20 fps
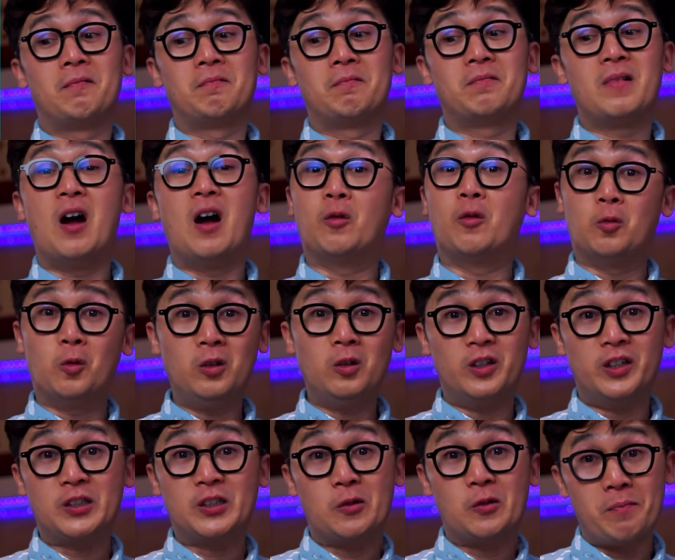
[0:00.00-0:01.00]
a
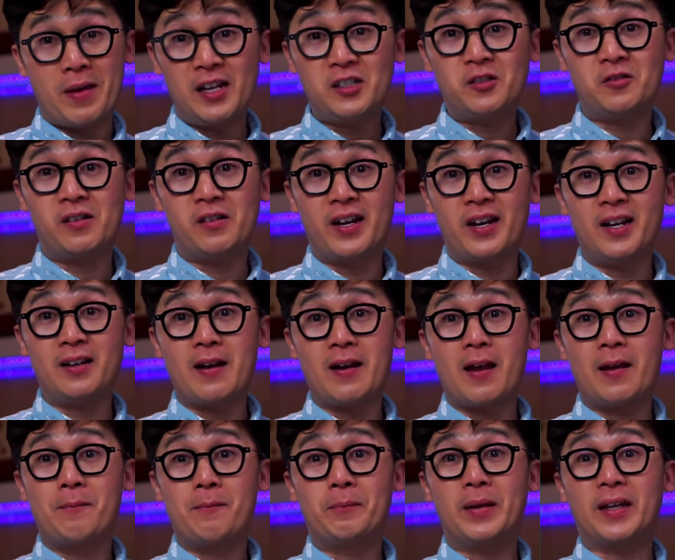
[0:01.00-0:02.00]
ruler to measure it
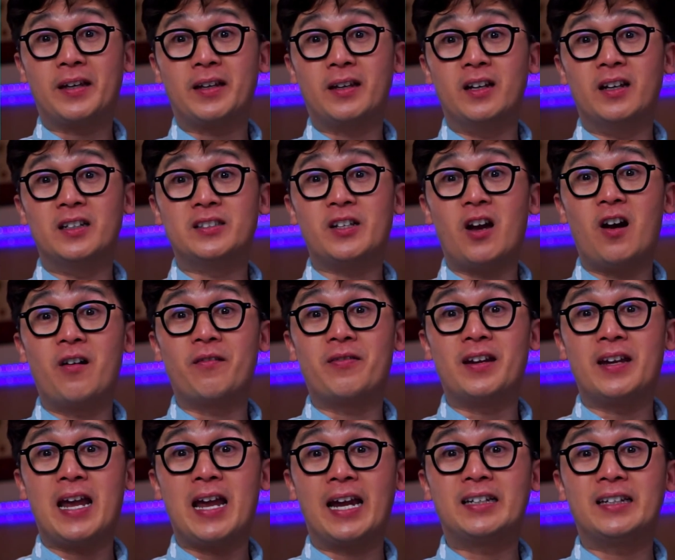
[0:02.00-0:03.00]
because of the
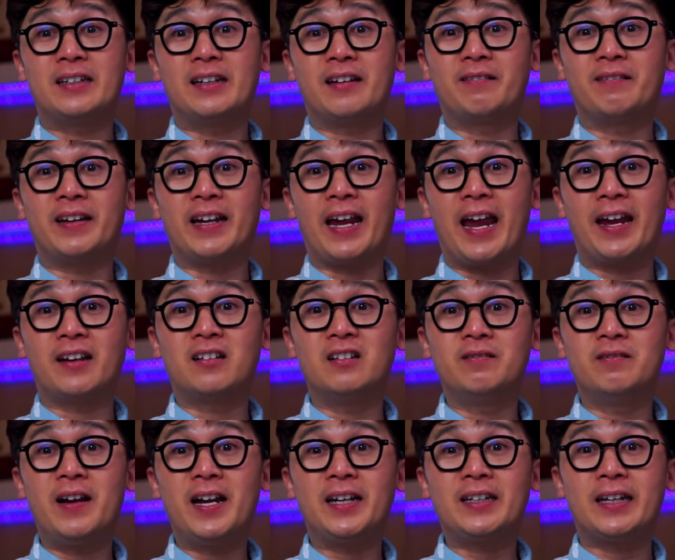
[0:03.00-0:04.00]
90-degree angle
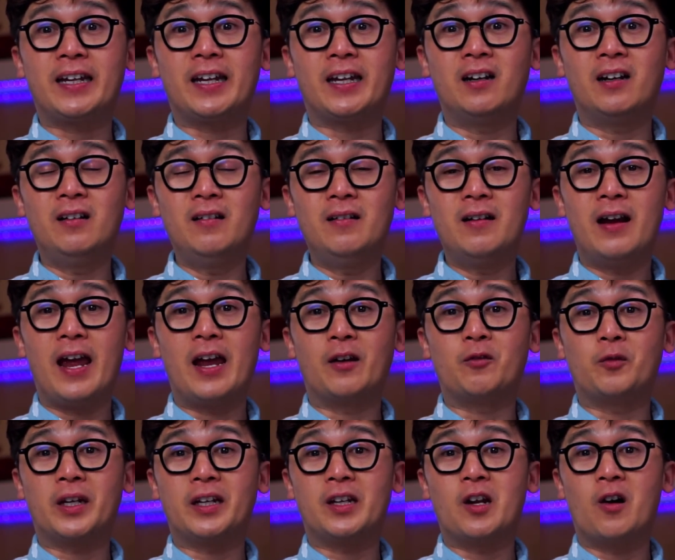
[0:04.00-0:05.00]
right here, and
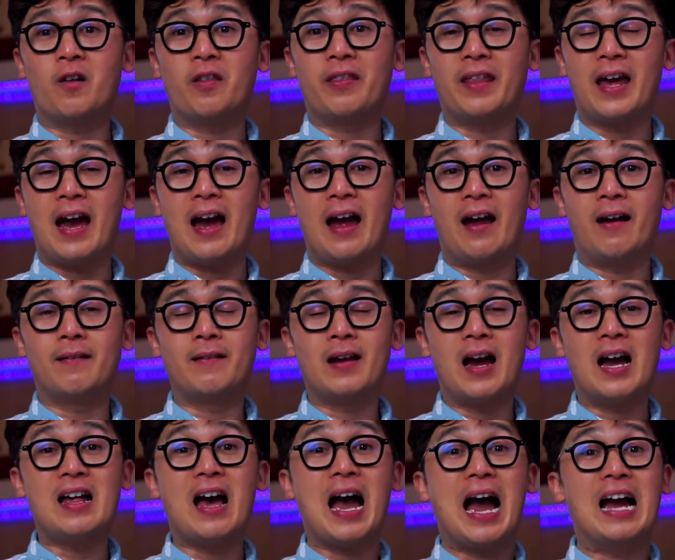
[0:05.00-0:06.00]
we know that
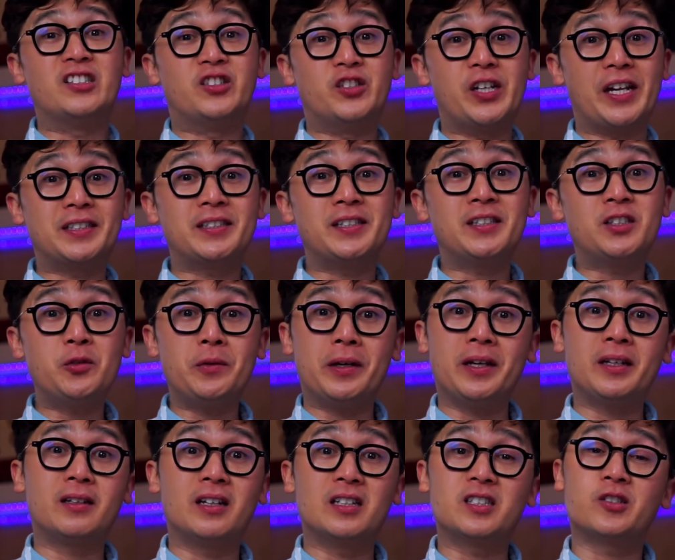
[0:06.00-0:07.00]
adjacent to
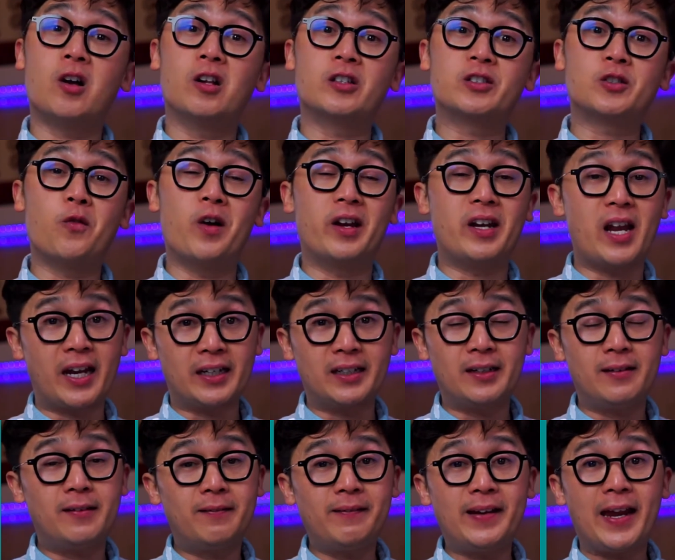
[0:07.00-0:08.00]
it is also a
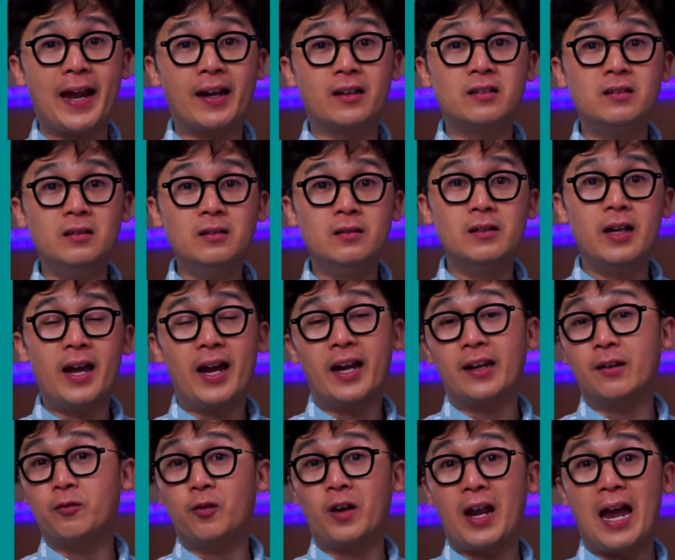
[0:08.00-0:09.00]
90-degree angle, and
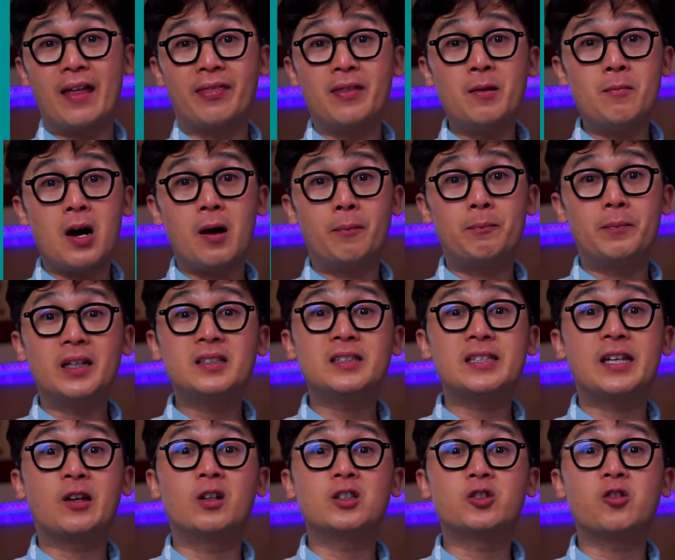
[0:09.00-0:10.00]
if we add them up, it's
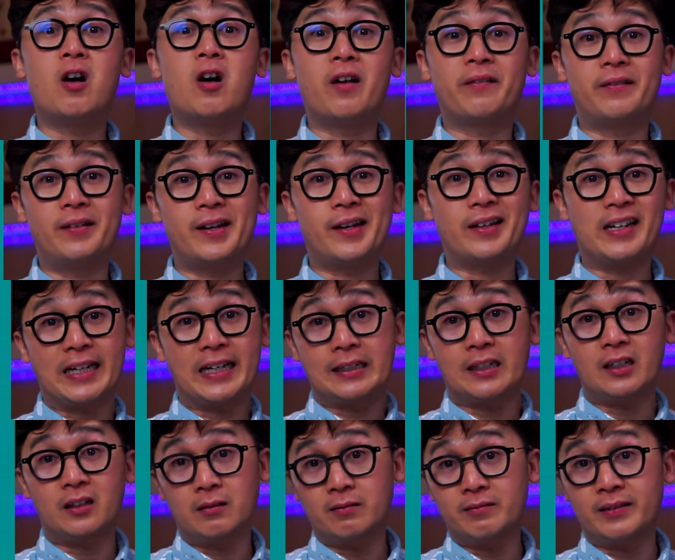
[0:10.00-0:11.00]
equal to 180
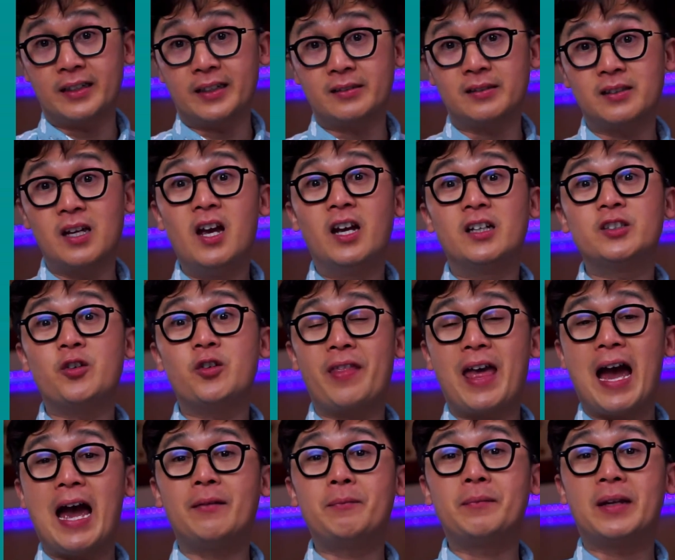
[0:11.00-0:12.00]
degrees. So
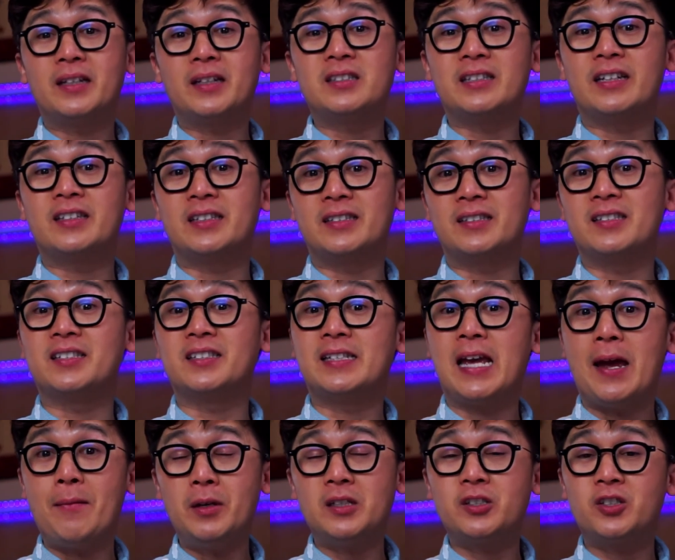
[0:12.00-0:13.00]
that means it is a
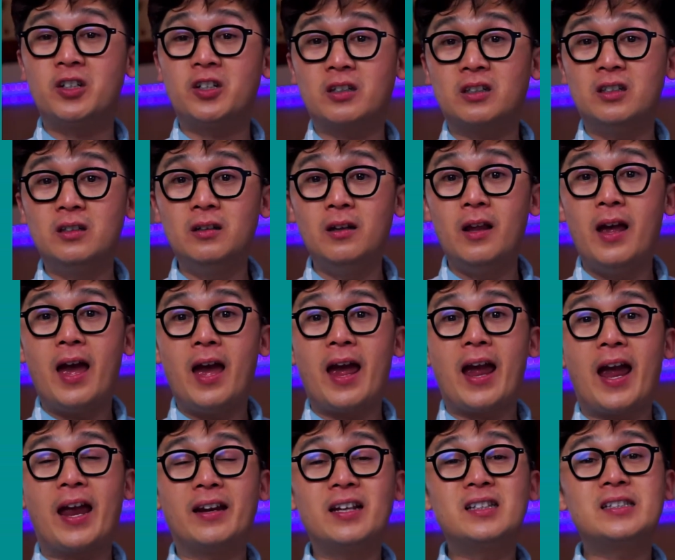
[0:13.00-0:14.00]
semicircle,
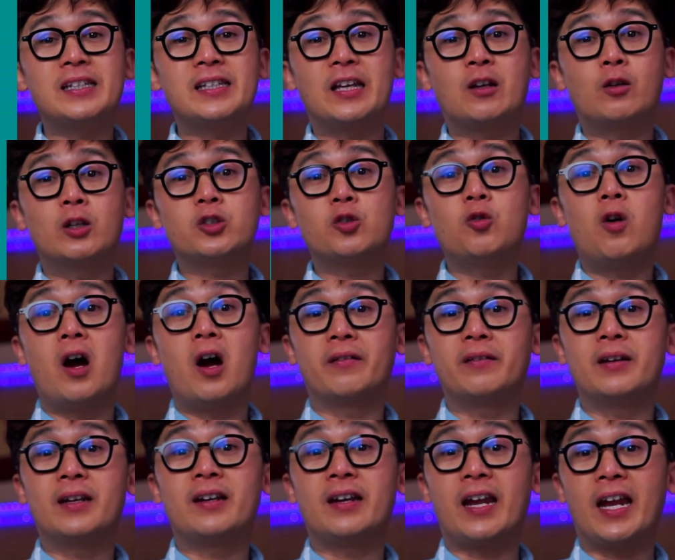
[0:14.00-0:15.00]
and it's equal to
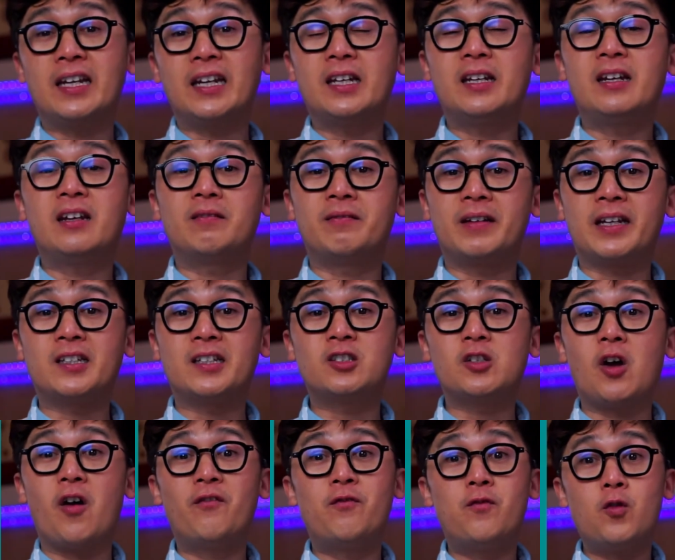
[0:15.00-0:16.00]
180 degrees
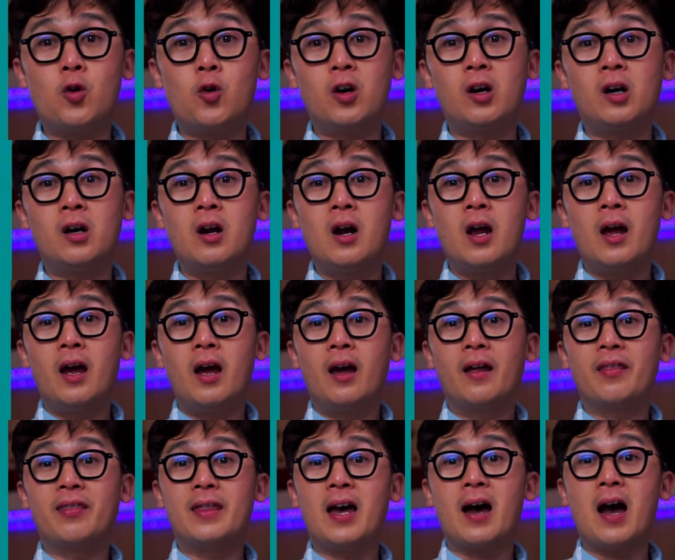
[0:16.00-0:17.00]
for
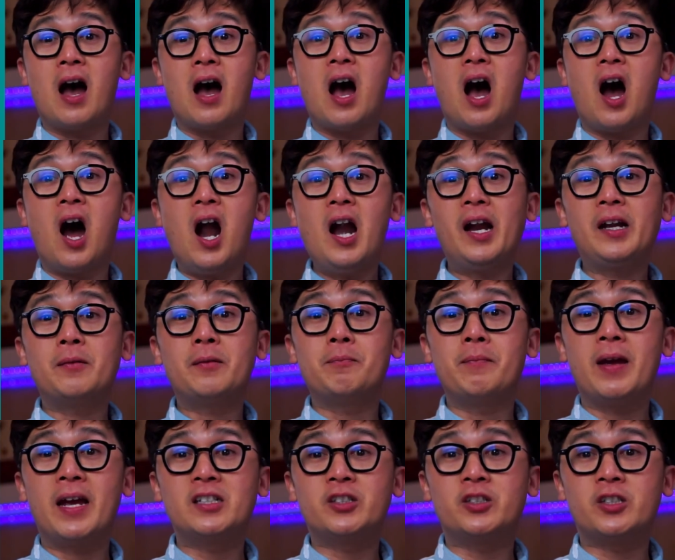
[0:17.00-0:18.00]
the arc
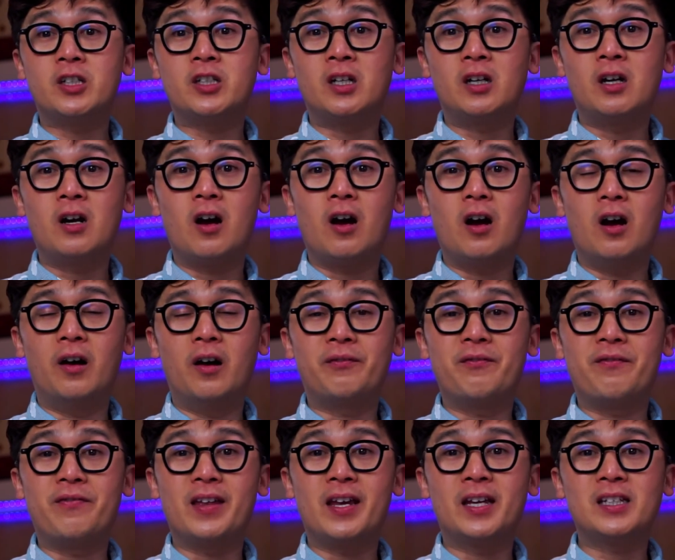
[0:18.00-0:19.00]
measure
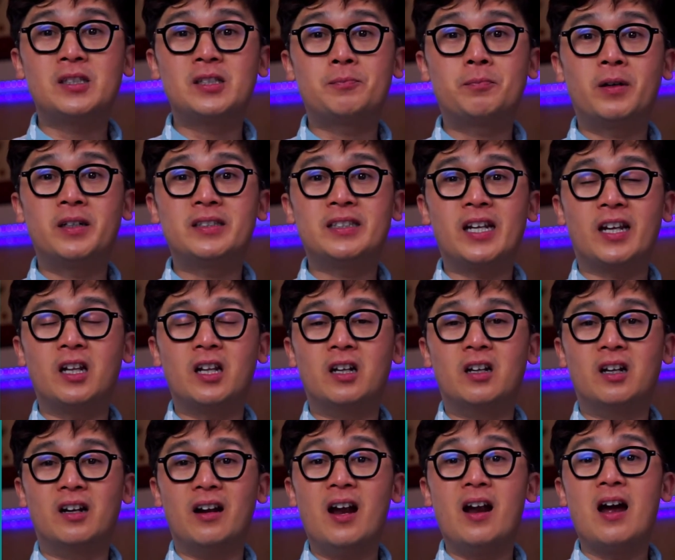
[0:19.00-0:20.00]
of this
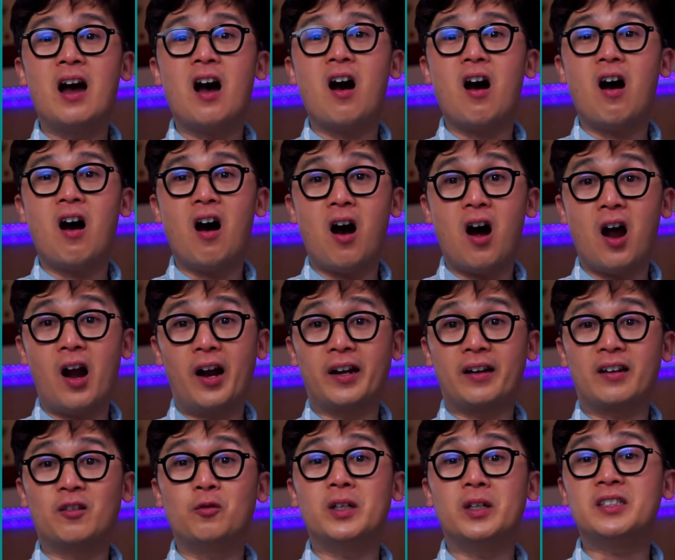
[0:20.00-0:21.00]
particular arc,
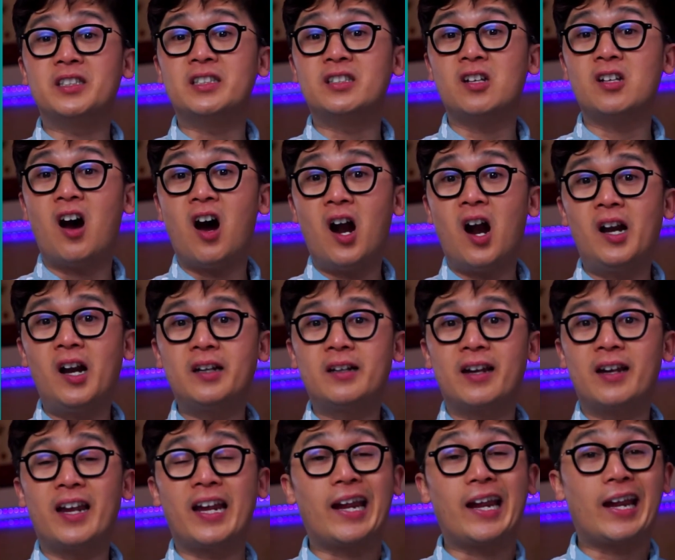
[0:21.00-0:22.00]
which is arc
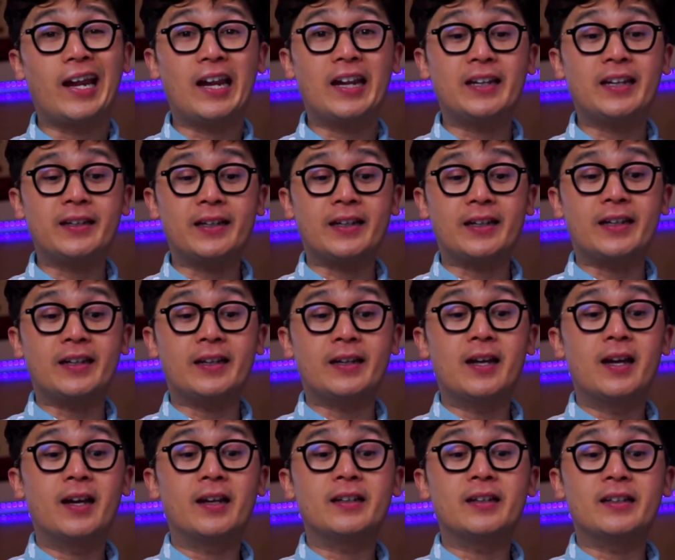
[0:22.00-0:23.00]

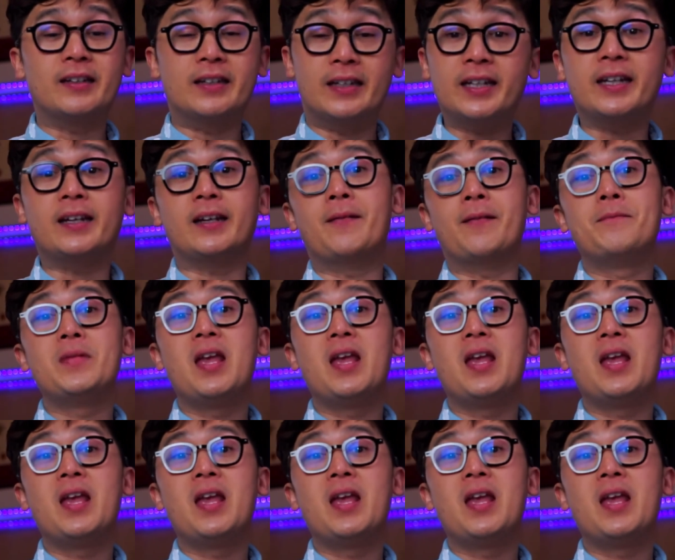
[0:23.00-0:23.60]
AED.